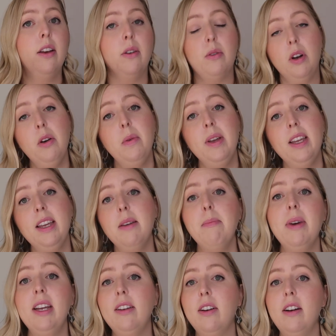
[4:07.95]
growing in
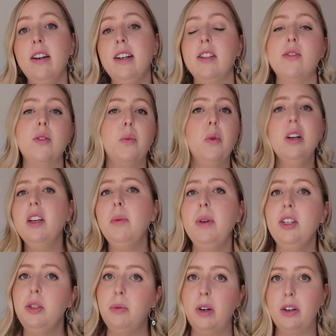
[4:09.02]
my garden. So what can we
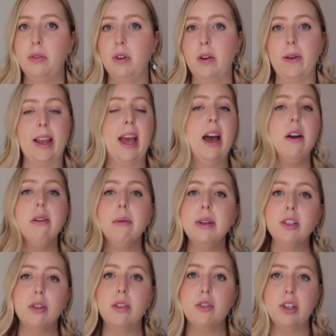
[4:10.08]
do on growing? How can we
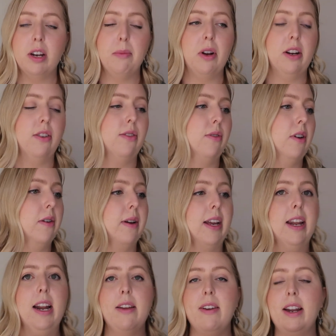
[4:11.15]
show the shamrock is growing?
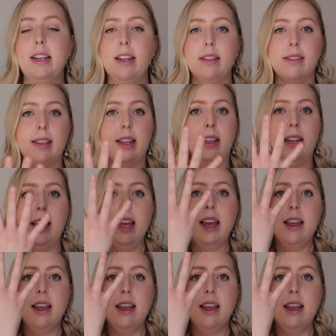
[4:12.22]
And I've had kids say like